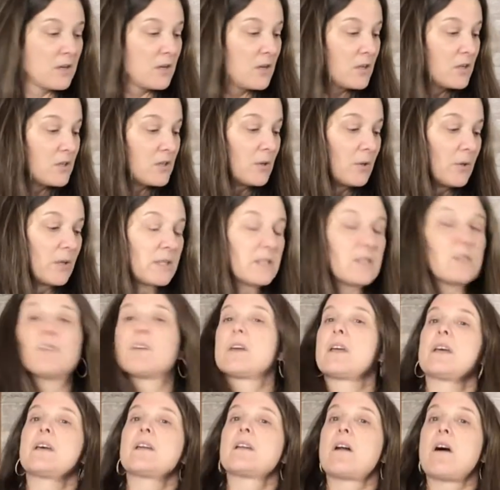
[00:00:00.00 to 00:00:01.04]
So let's look
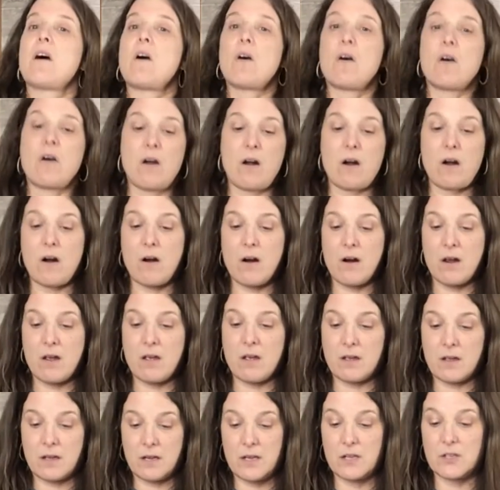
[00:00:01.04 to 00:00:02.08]
at our
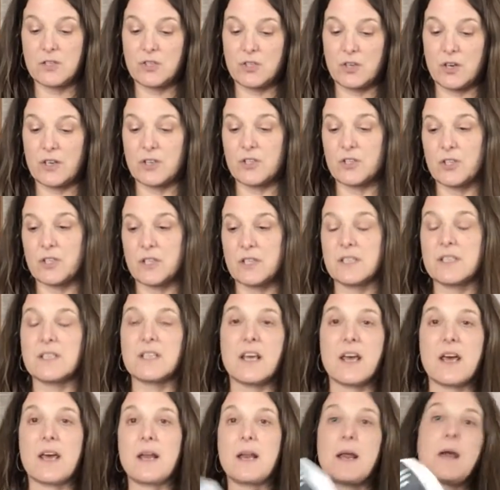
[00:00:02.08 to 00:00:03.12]
instructions
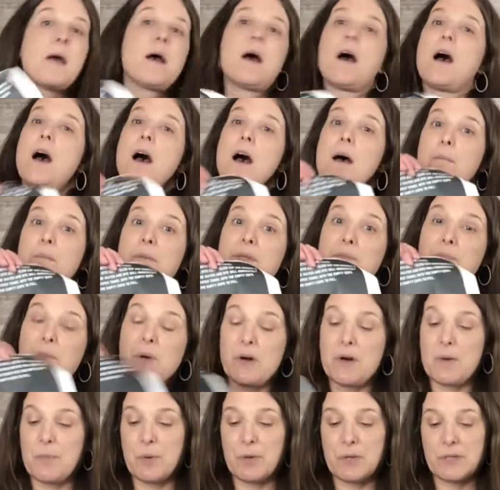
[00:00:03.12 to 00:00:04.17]
that Miss
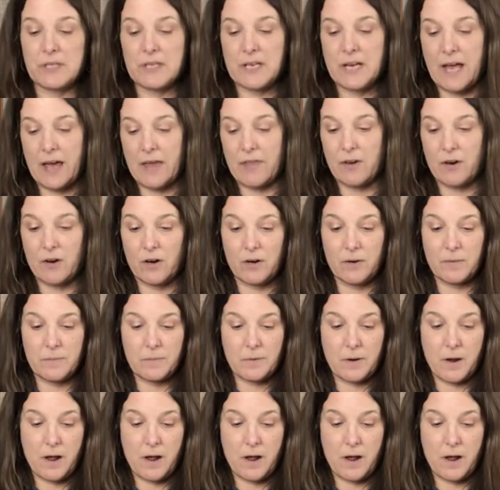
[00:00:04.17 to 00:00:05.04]
Mary put together.